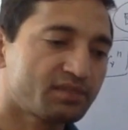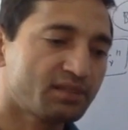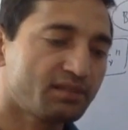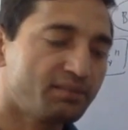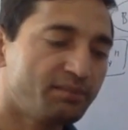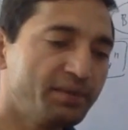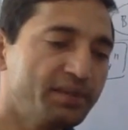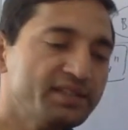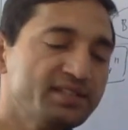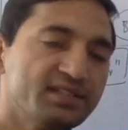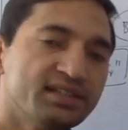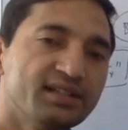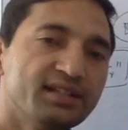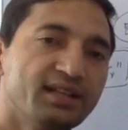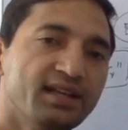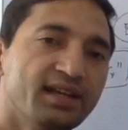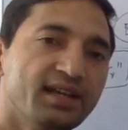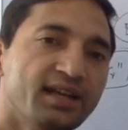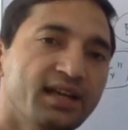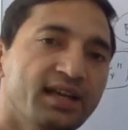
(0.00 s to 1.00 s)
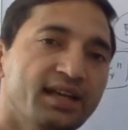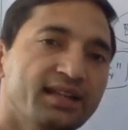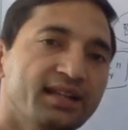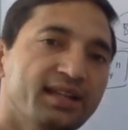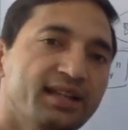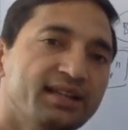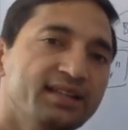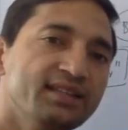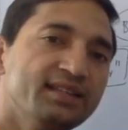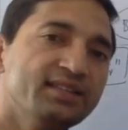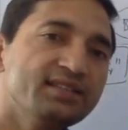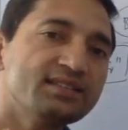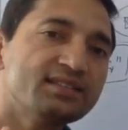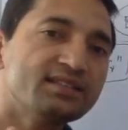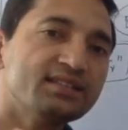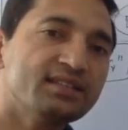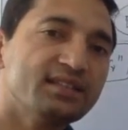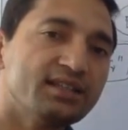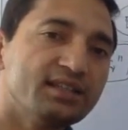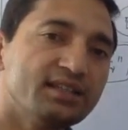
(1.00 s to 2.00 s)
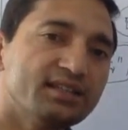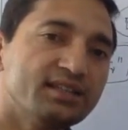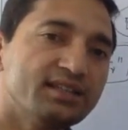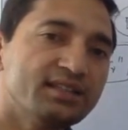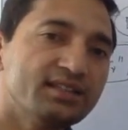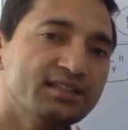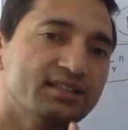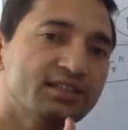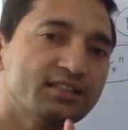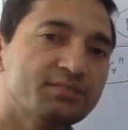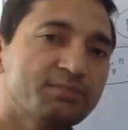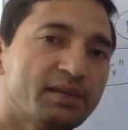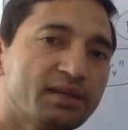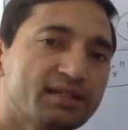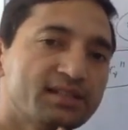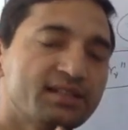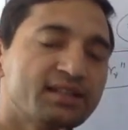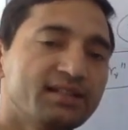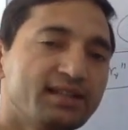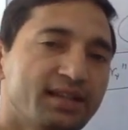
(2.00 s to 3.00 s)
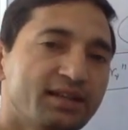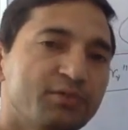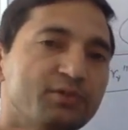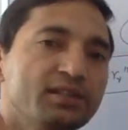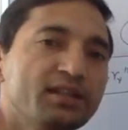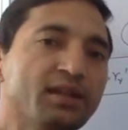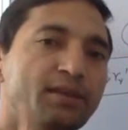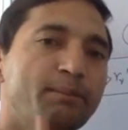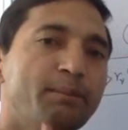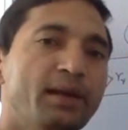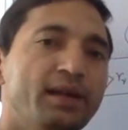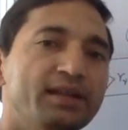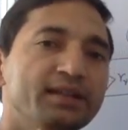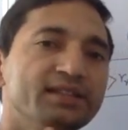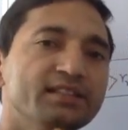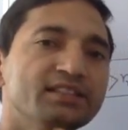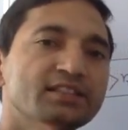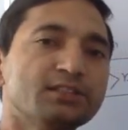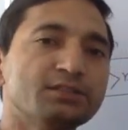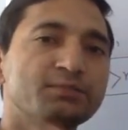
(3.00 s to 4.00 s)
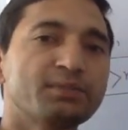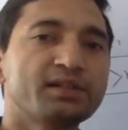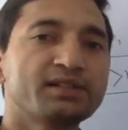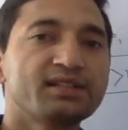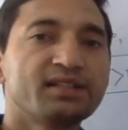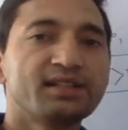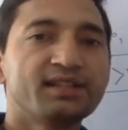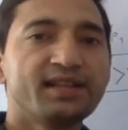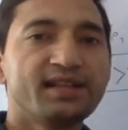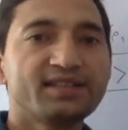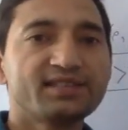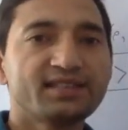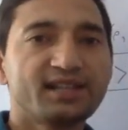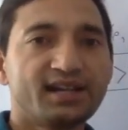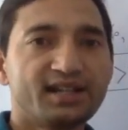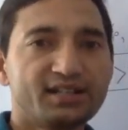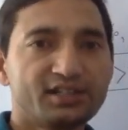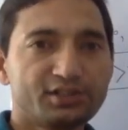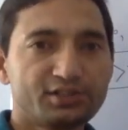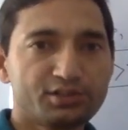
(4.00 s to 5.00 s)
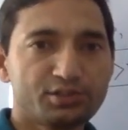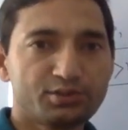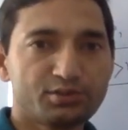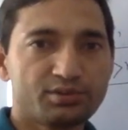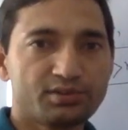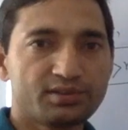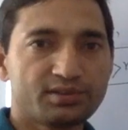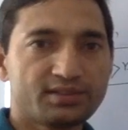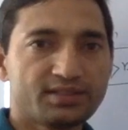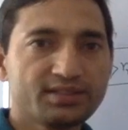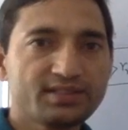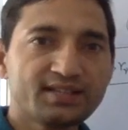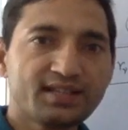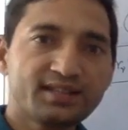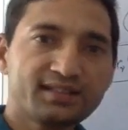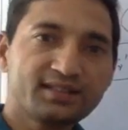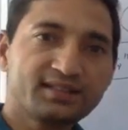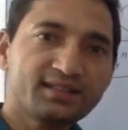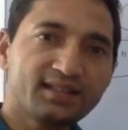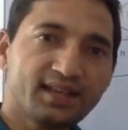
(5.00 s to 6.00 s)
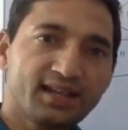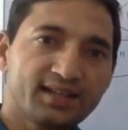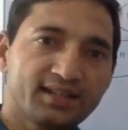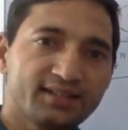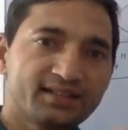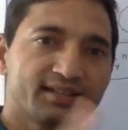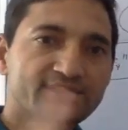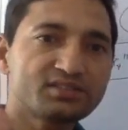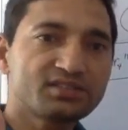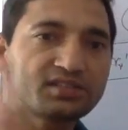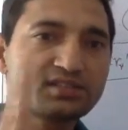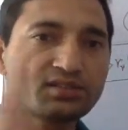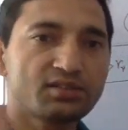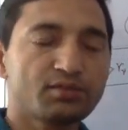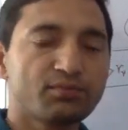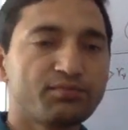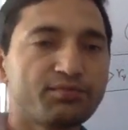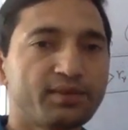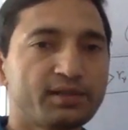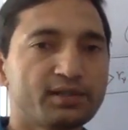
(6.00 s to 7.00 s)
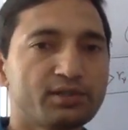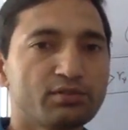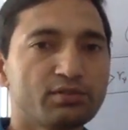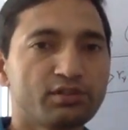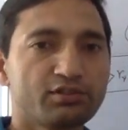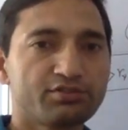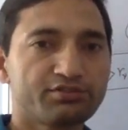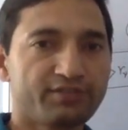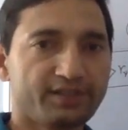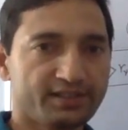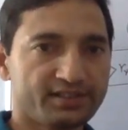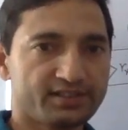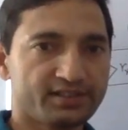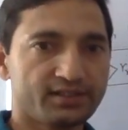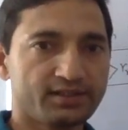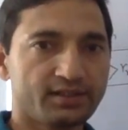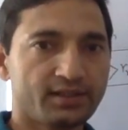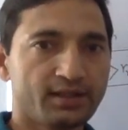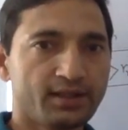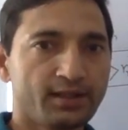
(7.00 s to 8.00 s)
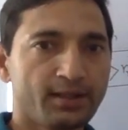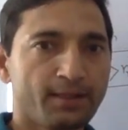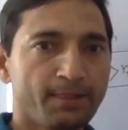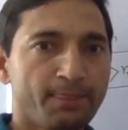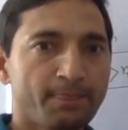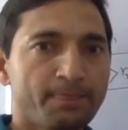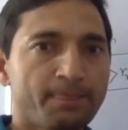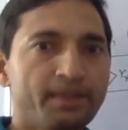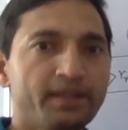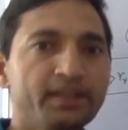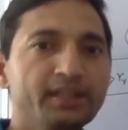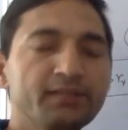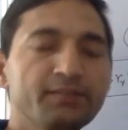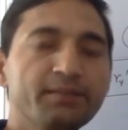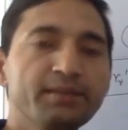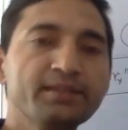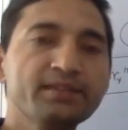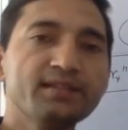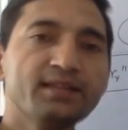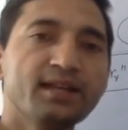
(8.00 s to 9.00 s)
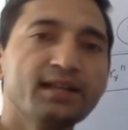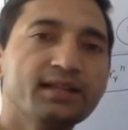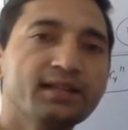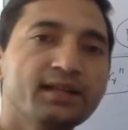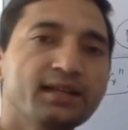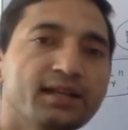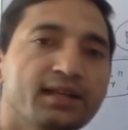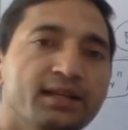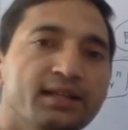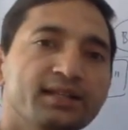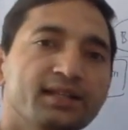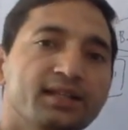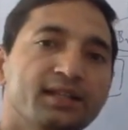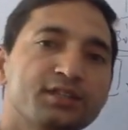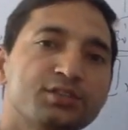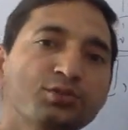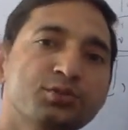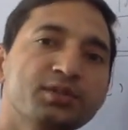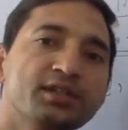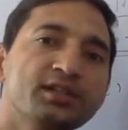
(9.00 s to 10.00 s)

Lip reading: measured, then these spectral lines within a band, these spectral lines are not equidistant, rather they are in a particular fashion. Now it means that there are two